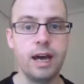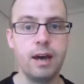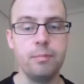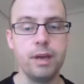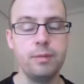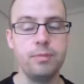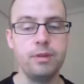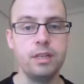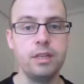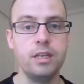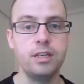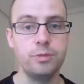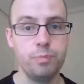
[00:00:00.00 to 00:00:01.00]
are
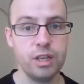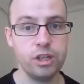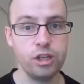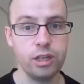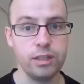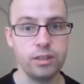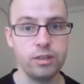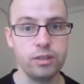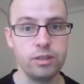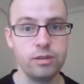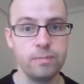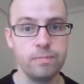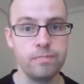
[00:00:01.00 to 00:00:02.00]
maybe specialists.